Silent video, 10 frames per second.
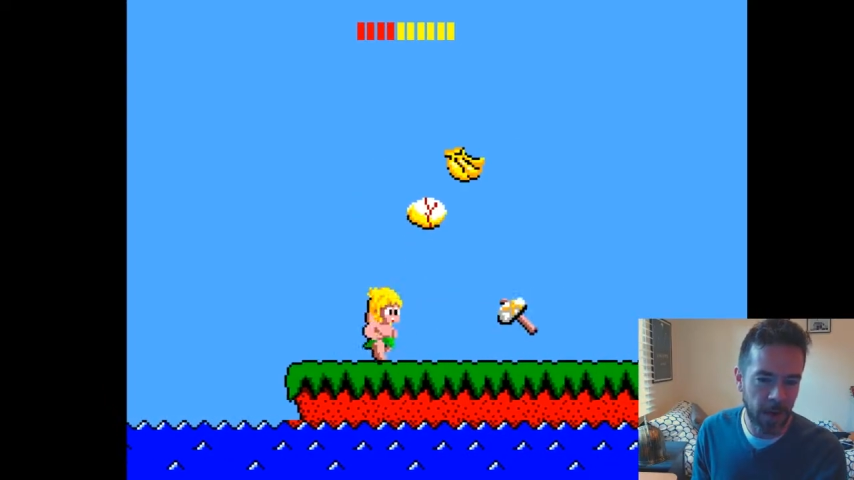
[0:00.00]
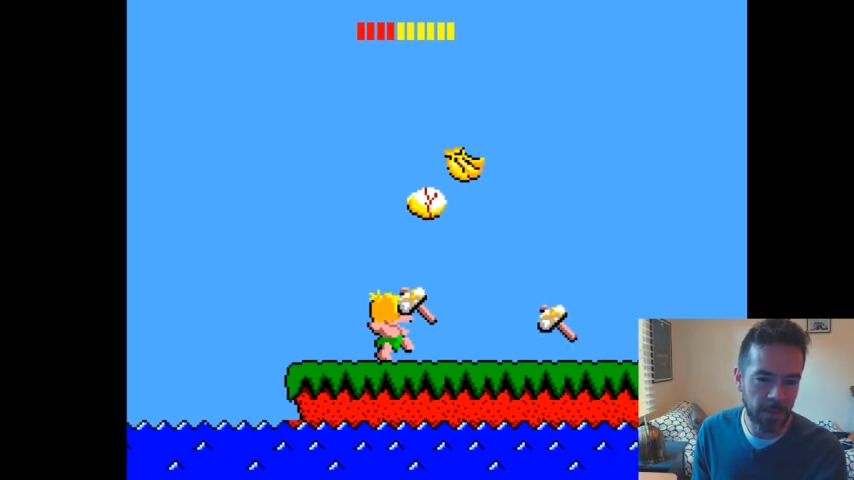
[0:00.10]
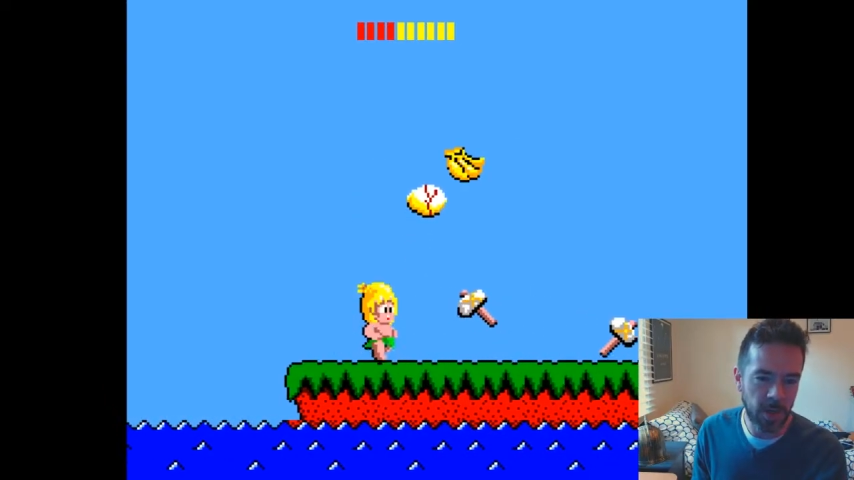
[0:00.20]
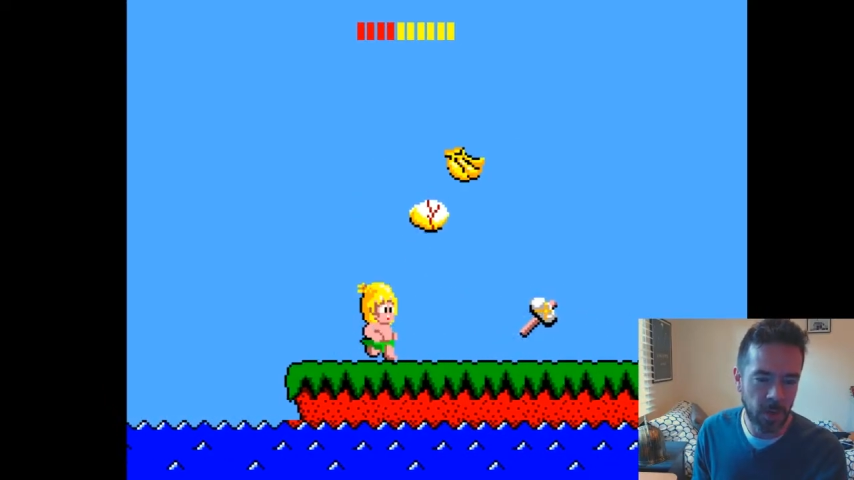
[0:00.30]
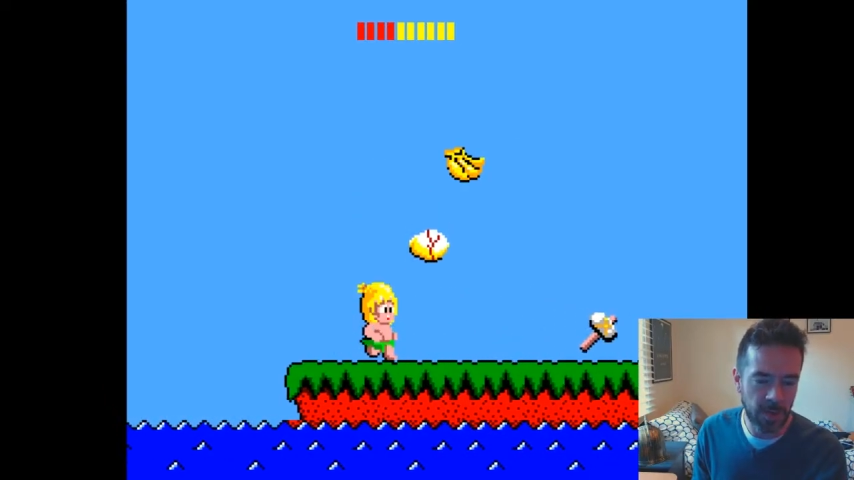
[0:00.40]

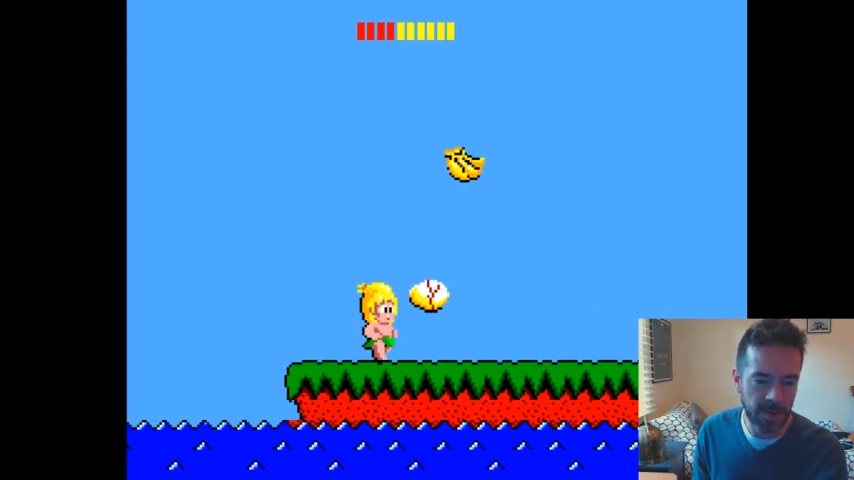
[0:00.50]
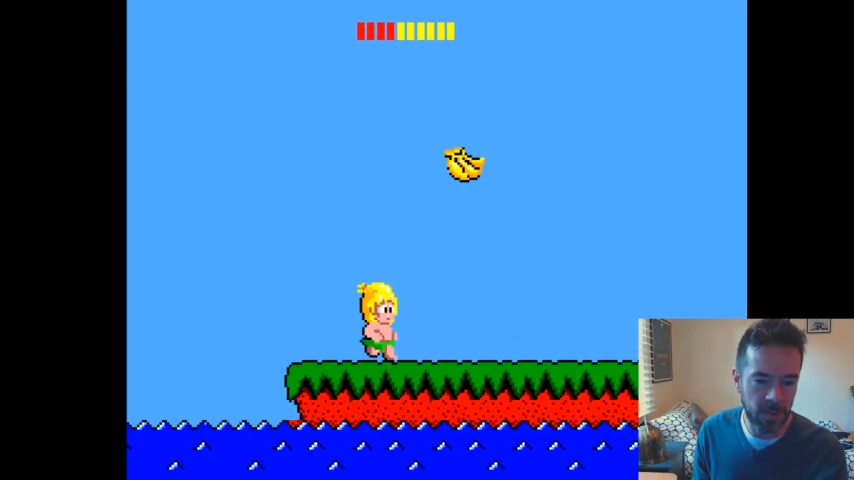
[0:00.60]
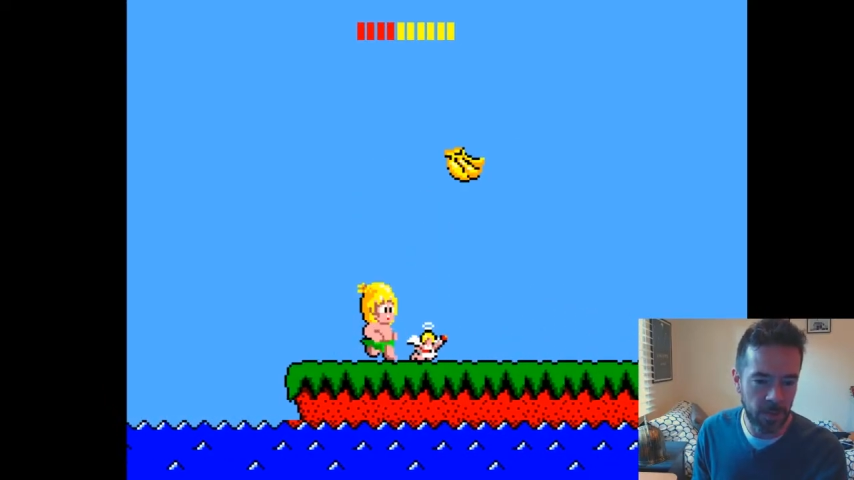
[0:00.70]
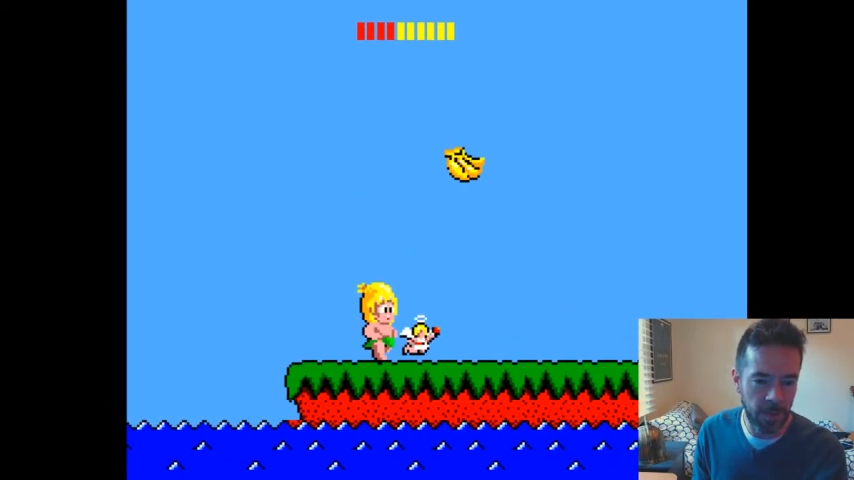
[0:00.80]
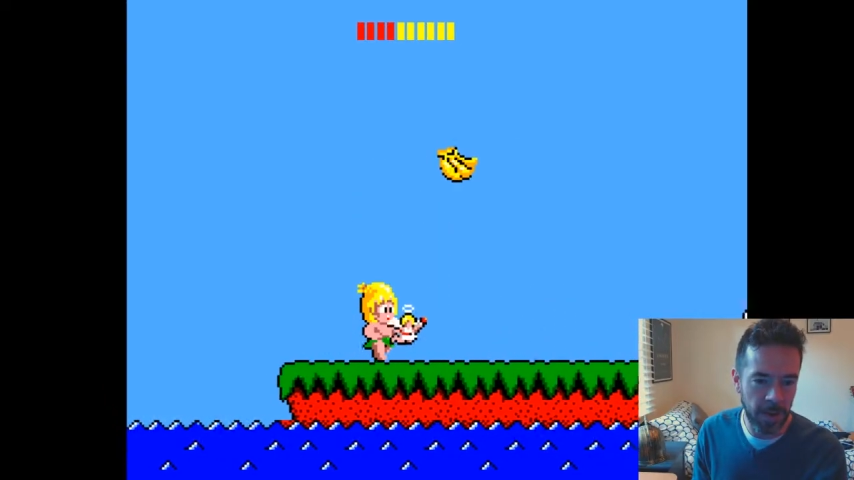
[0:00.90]
I'm sure it's
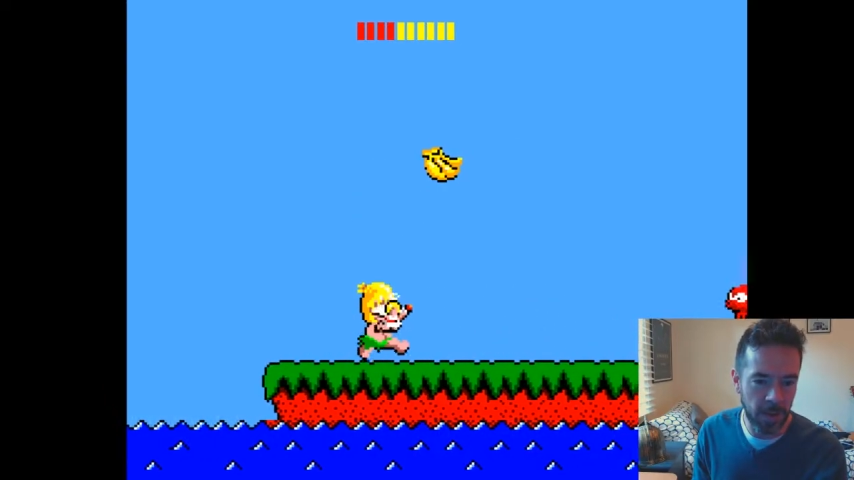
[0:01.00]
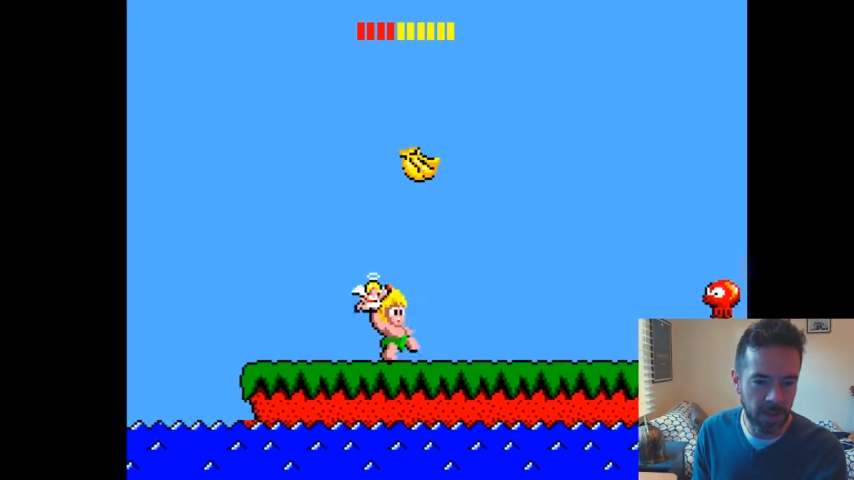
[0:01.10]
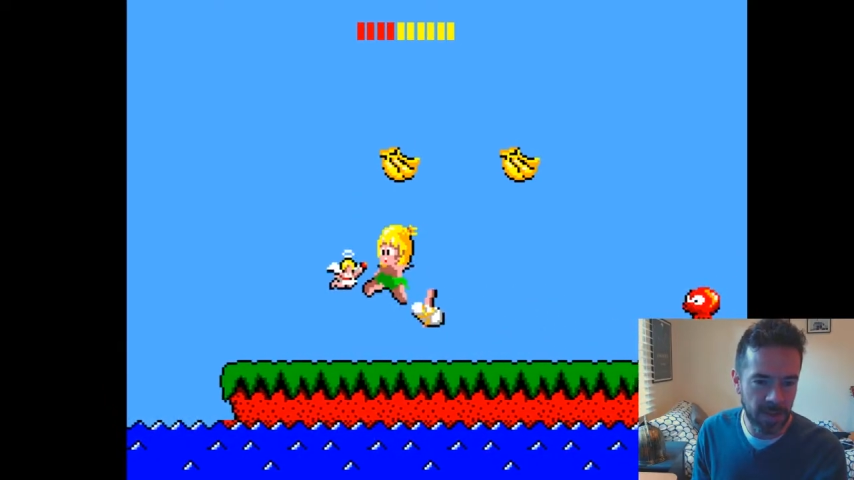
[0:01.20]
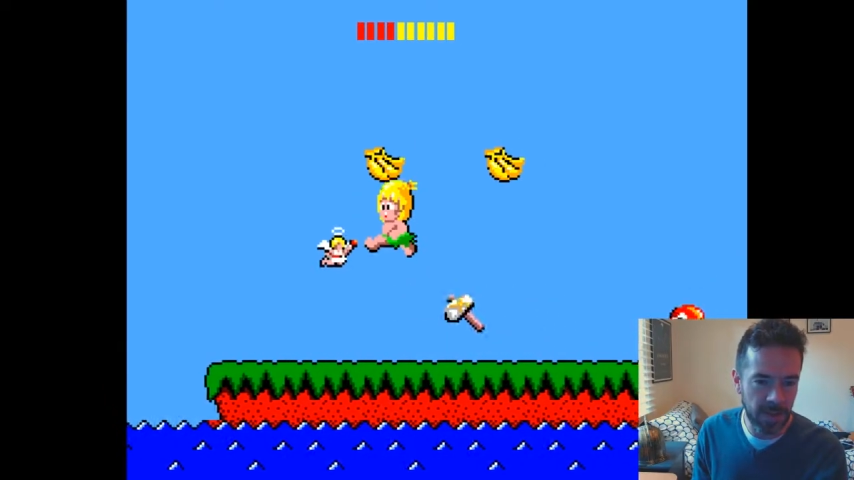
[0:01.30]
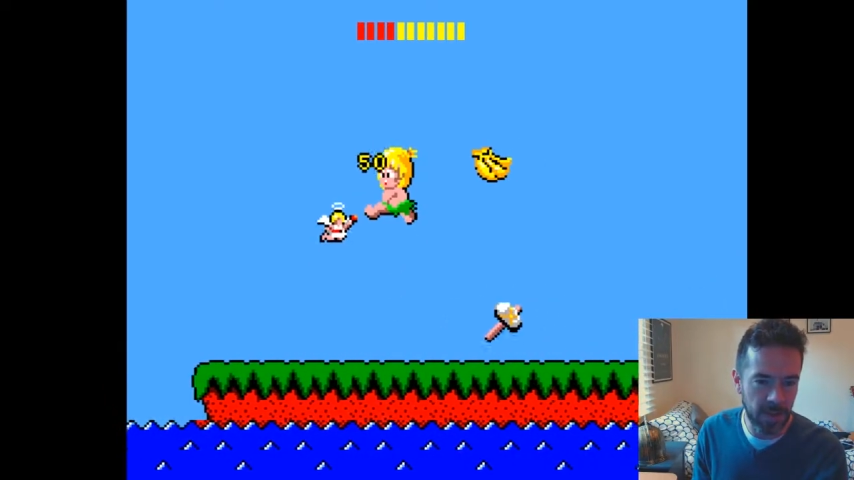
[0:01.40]
good, but it
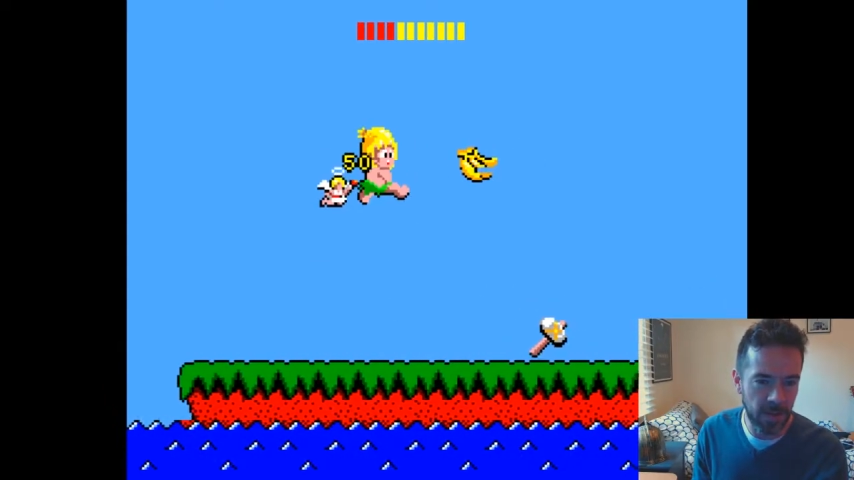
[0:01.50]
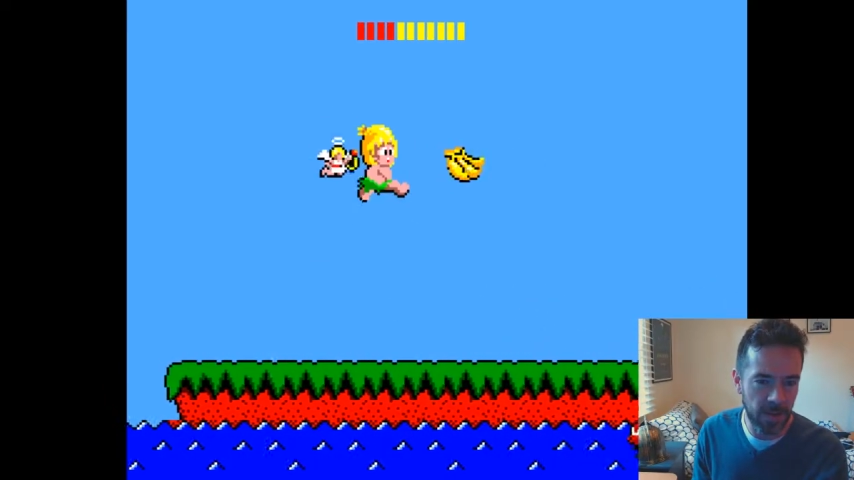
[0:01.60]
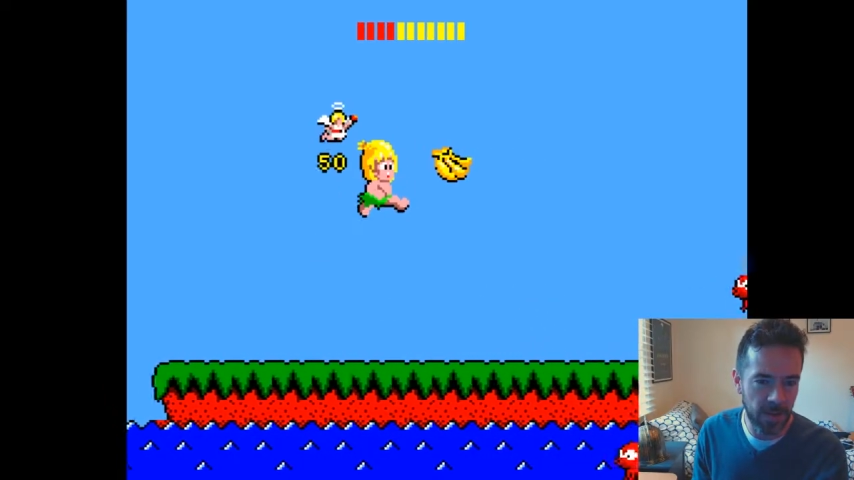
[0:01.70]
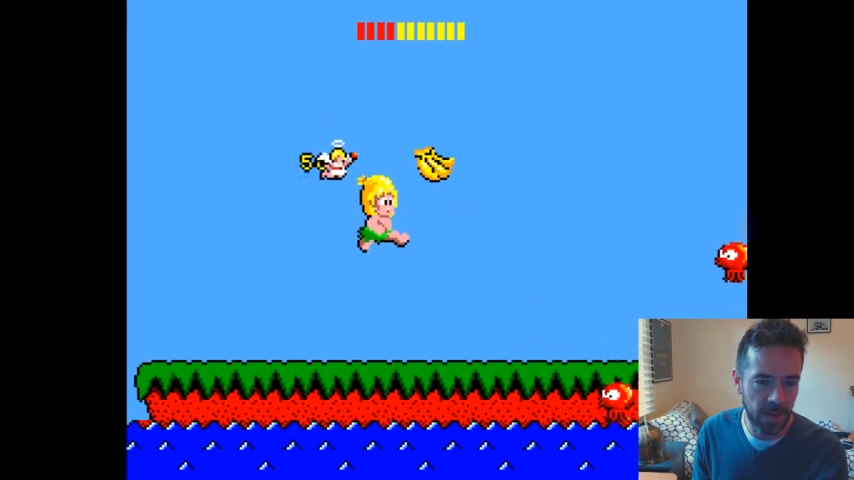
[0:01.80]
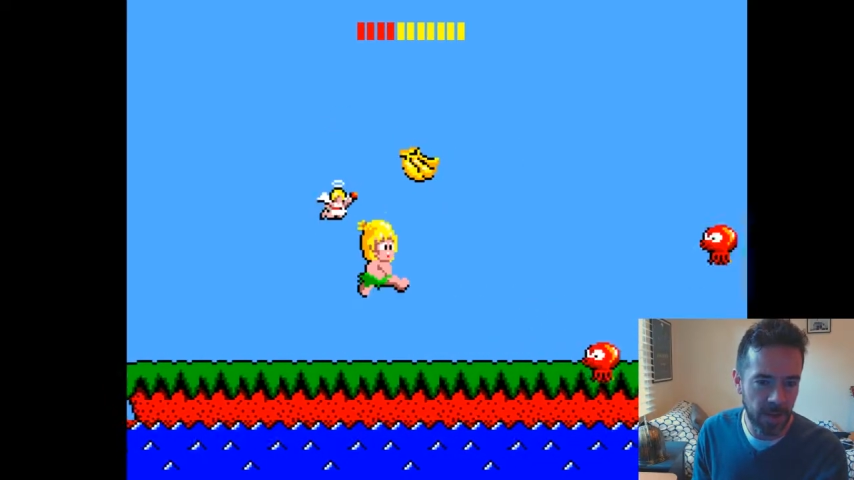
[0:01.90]
looks a
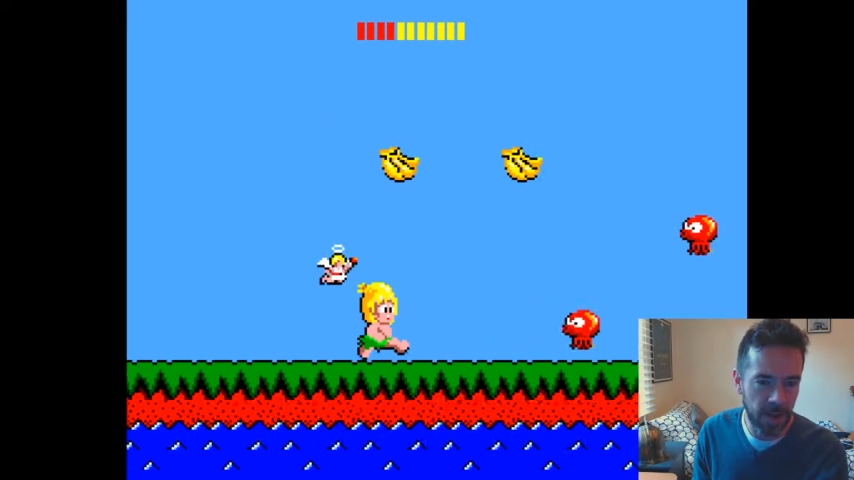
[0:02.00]
little...